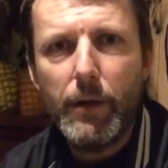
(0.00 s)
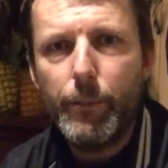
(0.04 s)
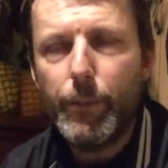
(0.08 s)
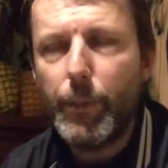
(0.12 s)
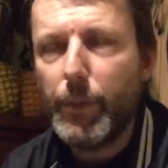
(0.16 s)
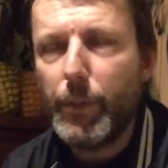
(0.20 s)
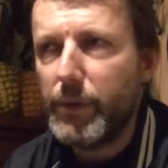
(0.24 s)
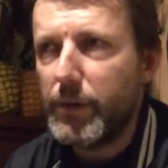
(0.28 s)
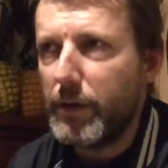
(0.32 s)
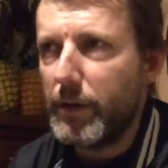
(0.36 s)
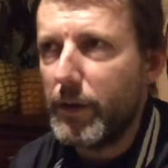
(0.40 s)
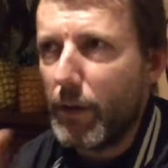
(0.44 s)

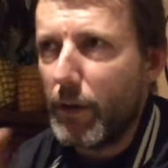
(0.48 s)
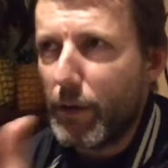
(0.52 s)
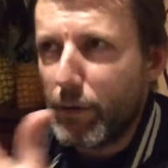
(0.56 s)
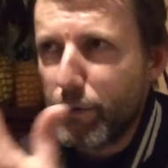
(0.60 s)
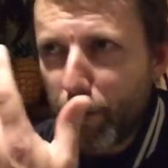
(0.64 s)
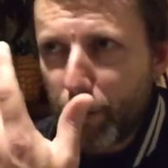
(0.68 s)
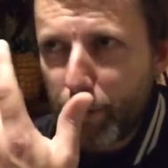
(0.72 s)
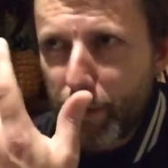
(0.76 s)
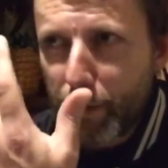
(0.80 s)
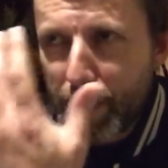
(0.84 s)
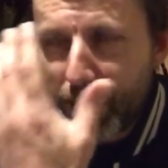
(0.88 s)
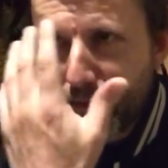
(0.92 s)
But they're like
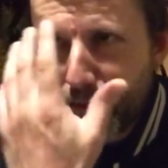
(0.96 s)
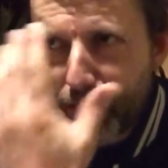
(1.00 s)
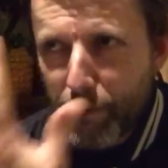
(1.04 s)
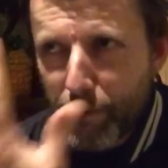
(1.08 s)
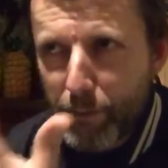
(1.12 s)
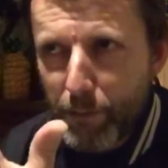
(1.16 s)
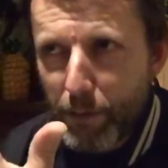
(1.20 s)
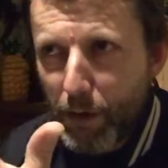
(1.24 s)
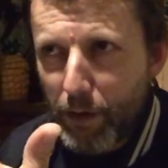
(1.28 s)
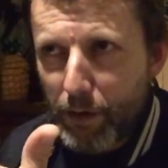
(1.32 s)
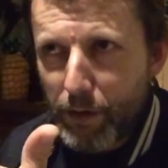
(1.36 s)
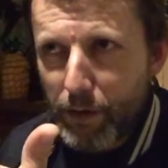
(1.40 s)
doing it
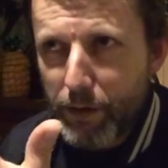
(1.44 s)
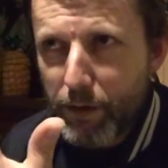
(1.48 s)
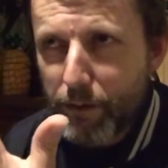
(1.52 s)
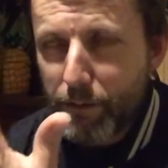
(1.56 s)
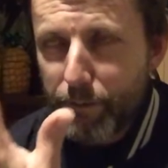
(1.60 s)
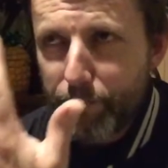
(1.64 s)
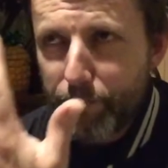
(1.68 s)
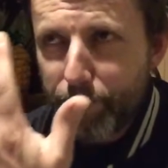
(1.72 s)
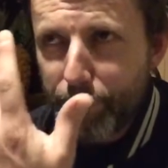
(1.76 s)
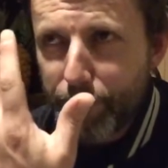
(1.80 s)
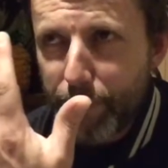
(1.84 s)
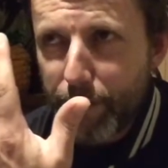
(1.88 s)
from like
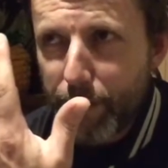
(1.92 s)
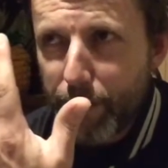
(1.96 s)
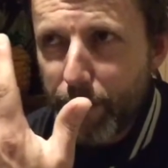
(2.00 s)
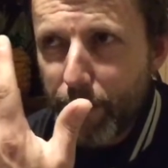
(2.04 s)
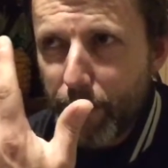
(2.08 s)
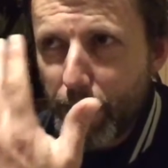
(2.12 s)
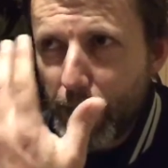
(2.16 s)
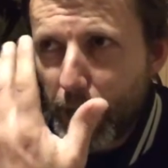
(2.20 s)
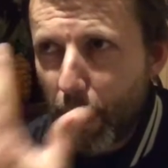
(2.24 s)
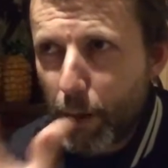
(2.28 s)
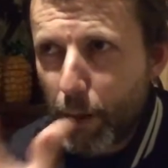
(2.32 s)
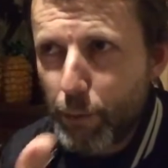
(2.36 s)

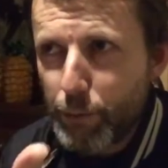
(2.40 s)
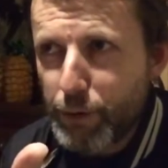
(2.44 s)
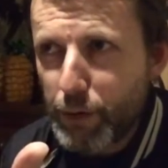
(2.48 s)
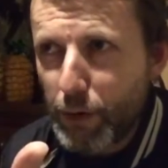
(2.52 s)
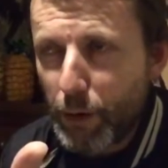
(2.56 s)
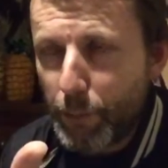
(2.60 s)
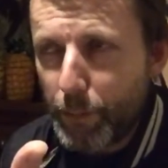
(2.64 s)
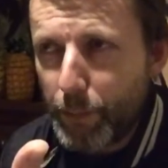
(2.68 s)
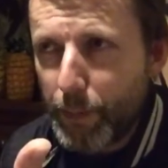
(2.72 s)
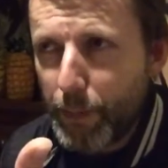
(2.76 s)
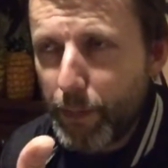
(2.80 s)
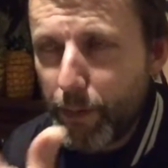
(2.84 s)
close
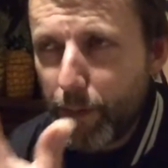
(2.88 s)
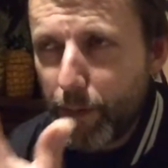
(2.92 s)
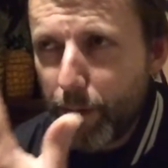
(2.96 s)
up.